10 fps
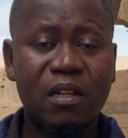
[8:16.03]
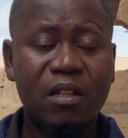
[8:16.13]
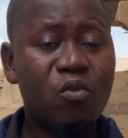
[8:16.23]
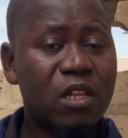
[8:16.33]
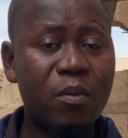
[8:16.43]

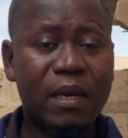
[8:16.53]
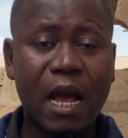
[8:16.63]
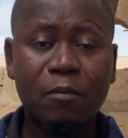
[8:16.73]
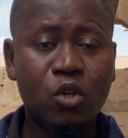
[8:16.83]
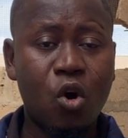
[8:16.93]
the water
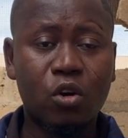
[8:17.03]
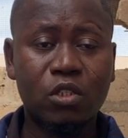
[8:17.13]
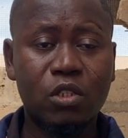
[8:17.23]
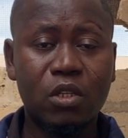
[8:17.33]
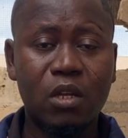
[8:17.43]
becomes hot,
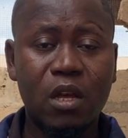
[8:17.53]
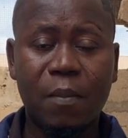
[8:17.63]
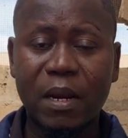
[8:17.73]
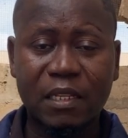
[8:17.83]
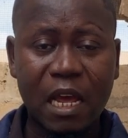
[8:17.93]

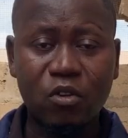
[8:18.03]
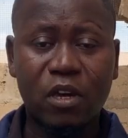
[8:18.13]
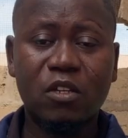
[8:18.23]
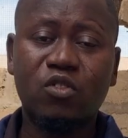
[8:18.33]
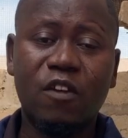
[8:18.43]
and by the time you
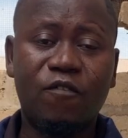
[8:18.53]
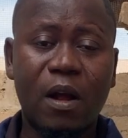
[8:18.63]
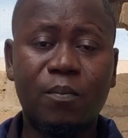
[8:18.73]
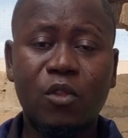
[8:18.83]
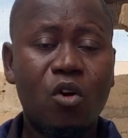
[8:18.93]
get to the
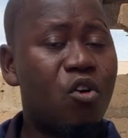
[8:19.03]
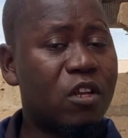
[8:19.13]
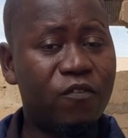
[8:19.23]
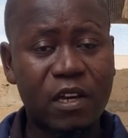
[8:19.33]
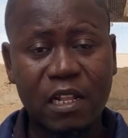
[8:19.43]
farm, all
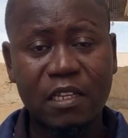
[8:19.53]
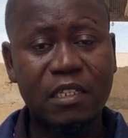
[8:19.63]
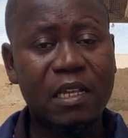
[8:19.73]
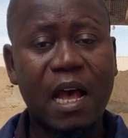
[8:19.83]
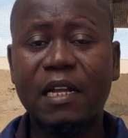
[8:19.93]
the fingerlings
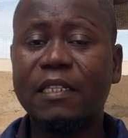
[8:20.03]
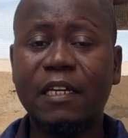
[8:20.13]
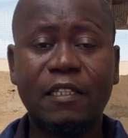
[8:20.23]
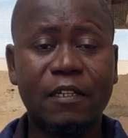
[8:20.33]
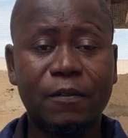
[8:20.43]
are dead.